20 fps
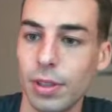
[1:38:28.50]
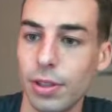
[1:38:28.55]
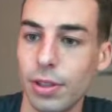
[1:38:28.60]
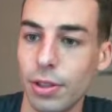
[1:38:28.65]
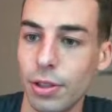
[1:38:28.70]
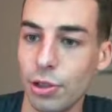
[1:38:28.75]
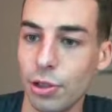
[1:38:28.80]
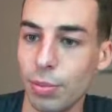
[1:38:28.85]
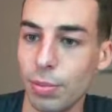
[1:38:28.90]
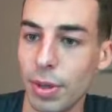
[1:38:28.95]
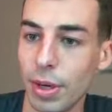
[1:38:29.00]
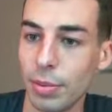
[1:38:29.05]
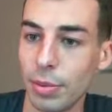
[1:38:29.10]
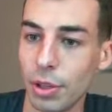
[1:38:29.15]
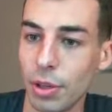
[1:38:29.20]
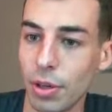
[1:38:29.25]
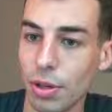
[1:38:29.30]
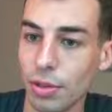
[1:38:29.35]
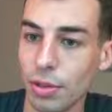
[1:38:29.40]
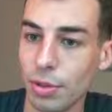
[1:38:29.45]
This should probably
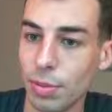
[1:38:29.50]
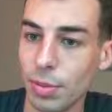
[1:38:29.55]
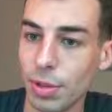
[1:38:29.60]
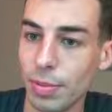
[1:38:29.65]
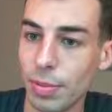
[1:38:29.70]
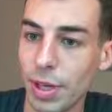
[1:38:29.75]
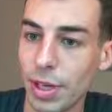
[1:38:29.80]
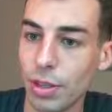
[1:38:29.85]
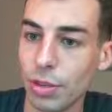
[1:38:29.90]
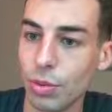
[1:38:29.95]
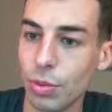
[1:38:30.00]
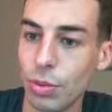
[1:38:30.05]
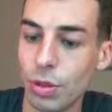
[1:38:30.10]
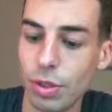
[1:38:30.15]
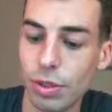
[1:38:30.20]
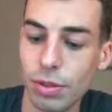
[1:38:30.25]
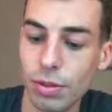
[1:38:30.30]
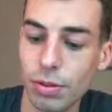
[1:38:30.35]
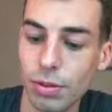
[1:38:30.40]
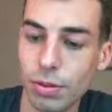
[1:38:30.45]
also be minus 1.